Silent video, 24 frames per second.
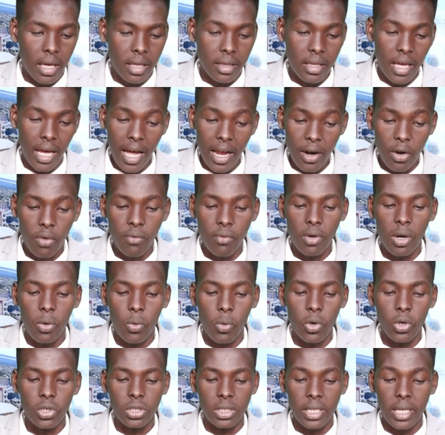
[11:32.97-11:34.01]
The handover
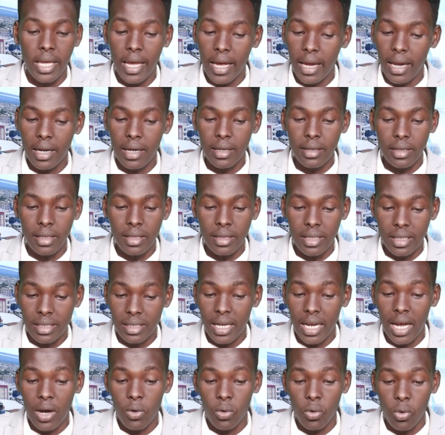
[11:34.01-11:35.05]
was held in the
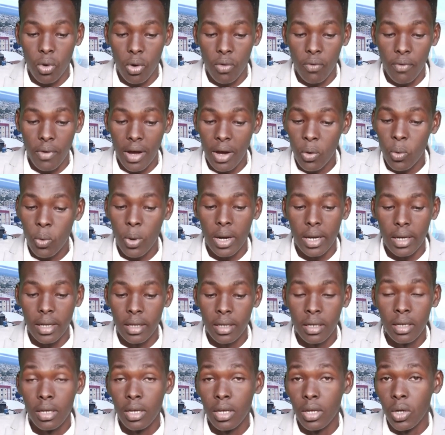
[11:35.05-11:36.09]
town of
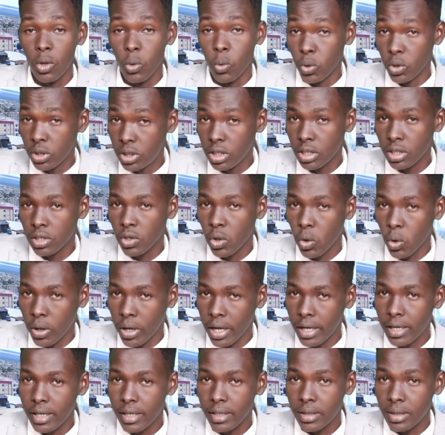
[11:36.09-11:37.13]
Agwale, which is
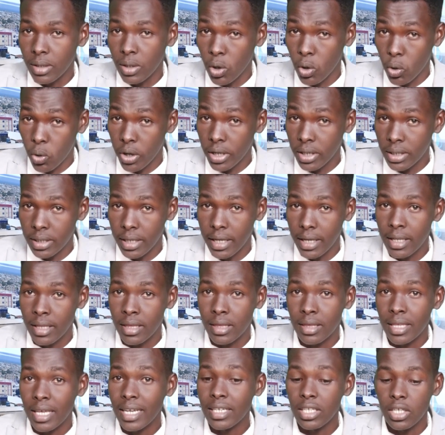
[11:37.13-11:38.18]
located
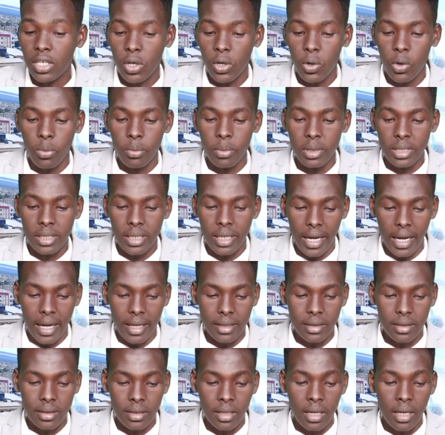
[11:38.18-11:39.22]
30
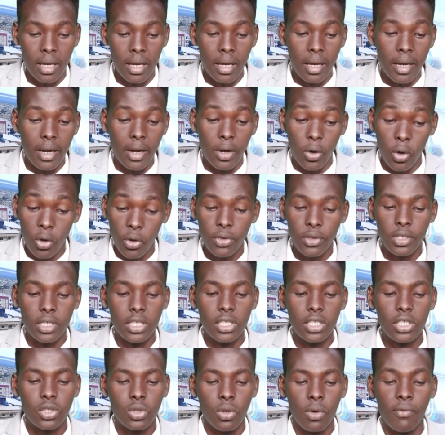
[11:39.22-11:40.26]
kilometers
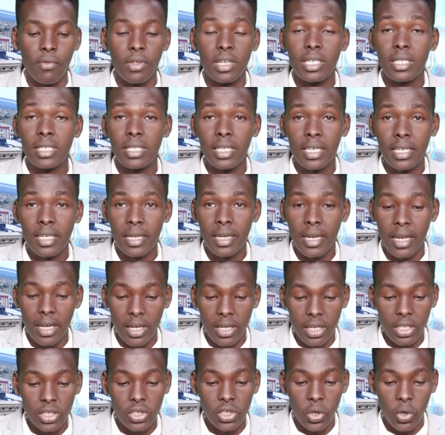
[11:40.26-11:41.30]
northeast of the Tigray
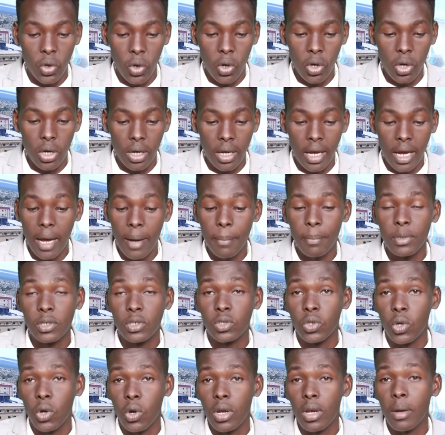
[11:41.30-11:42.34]
regional
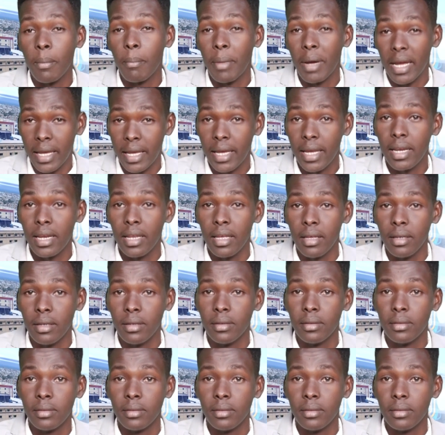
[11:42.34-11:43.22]
capital, Mekele.